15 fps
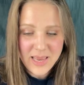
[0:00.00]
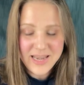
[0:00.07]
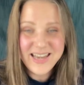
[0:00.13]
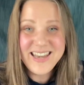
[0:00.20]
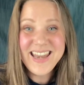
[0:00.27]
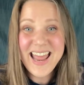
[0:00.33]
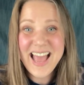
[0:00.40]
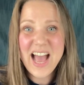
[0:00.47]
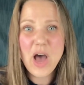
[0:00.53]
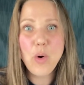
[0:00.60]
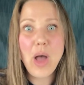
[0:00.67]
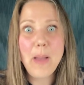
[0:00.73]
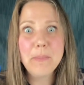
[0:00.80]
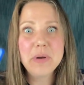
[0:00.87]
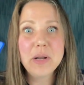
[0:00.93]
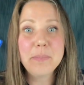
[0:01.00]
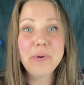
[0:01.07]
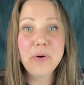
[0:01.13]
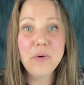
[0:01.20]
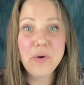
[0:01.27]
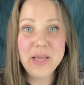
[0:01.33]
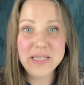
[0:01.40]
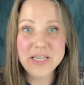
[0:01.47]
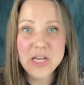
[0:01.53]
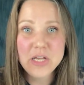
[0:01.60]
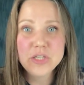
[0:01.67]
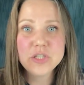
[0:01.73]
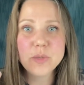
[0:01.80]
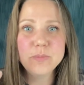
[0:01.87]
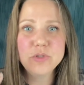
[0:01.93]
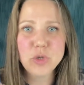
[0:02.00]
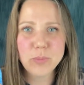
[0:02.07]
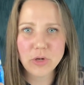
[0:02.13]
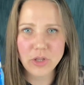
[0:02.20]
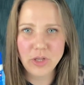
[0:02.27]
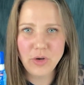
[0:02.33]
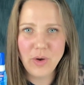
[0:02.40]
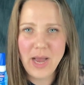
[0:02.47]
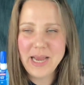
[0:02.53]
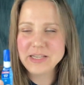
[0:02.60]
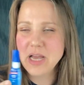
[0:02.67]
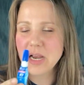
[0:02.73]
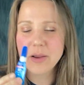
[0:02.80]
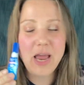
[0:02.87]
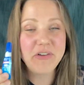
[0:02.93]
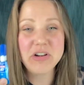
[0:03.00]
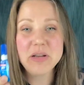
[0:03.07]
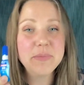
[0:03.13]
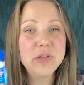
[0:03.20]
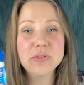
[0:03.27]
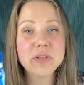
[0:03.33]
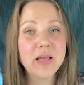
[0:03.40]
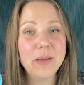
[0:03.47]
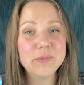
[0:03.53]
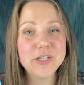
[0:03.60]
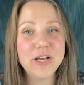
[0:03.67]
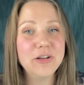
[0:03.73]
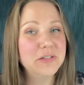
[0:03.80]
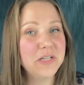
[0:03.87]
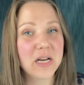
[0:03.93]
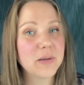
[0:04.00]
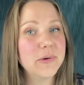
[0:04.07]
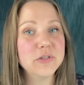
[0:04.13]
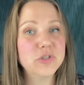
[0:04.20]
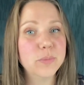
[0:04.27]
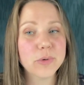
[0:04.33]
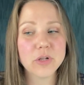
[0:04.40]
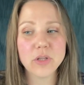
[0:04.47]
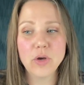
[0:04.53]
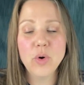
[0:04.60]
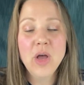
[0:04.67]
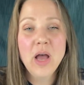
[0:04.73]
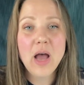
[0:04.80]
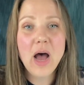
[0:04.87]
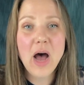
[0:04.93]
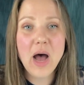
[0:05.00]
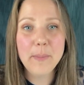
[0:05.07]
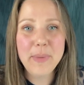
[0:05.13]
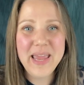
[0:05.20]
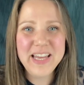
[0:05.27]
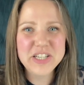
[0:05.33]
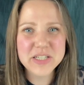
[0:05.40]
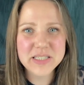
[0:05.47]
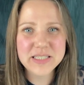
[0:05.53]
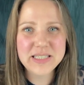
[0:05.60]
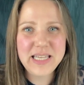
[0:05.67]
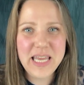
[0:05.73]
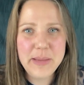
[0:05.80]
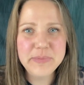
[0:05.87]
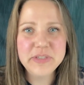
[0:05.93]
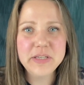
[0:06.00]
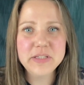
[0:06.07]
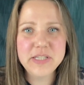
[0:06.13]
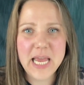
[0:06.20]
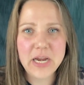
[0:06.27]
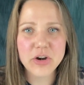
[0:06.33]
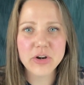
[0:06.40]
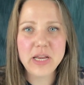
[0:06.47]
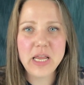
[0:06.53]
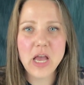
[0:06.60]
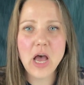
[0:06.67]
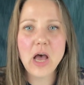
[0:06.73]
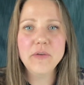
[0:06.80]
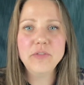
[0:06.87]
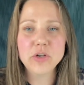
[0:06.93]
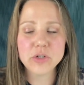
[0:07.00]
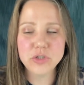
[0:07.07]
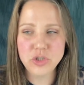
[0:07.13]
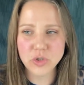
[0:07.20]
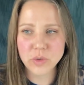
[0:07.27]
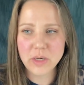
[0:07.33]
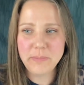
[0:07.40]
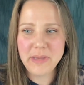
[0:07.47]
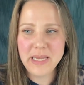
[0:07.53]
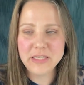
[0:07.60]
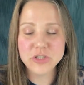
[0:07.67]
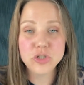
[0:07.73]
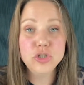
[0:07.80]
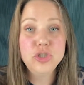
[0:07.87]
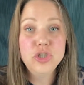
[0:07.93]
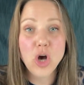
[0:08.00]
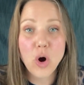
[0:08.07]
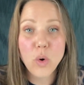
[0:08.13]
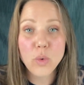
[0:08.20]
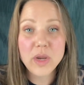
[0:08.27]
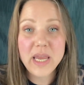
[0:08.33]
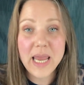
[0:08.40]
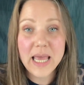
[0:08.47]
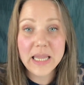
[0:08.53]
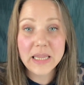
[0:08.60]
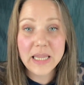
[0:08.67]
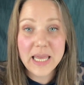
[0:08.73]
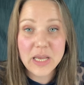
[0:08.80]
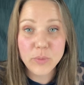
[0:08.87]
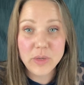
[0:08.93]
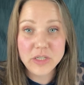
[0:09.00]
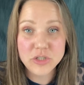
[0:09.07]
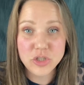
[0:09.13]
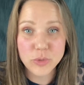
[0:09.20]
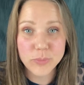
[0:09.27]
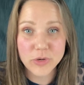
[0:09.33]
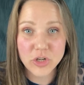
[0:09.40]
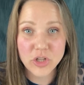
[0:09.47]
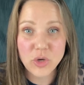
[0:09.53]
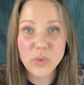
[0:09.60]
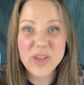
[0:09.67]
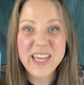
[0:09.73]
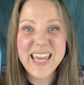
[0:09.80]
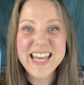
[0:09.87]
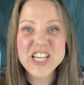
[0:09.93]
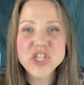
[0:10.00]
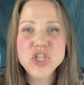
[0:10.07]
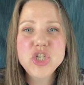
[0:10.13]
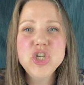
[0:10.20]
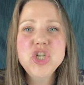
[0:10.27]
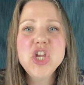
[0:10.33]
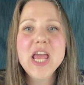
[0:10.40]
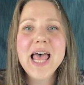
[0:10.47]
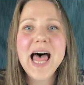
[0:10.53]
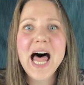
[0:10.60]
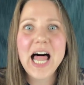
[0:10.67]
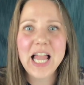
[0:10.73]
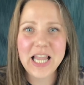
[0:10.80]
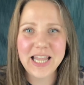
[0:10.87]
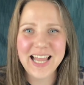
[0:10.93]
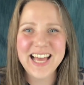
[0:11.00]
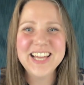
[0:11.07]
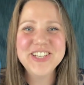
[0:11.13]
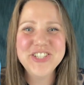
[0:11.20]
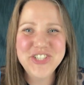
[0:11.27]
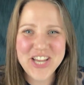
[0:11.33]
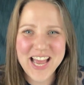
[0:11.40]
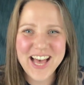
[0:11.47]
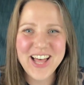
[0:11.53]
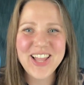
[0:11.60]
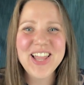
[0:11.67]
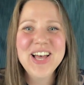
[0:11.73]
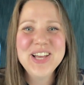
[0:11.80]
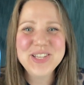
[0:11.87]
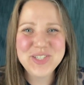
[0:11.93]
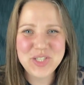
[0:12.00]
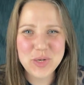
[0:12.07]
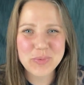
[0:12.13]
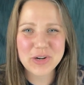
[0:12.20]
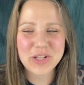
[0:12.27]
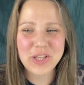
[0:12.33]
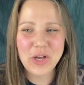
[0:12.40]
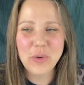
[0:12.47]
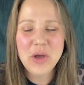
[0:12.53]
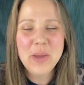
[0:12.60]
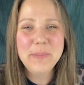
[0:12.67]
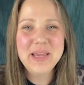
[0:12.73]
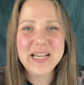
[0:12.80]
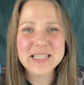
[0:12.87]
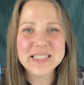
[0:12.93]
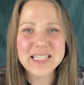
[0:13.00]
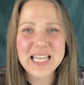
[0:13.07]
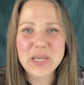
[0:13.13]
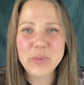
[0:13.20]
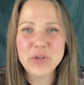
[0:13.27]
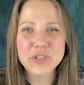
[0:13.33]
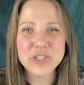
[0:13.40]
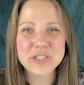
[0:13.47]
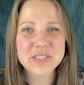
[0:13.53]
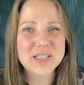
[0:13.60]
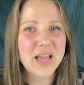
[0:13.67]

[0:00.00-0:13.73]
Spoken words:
Now I'm gonna put some super glue. Every time I use a clamshell, I talk about super glue. It just keeps the integrity of your jewelry piece. Don't get liquid super glue, get gel super glue, because the liquid will just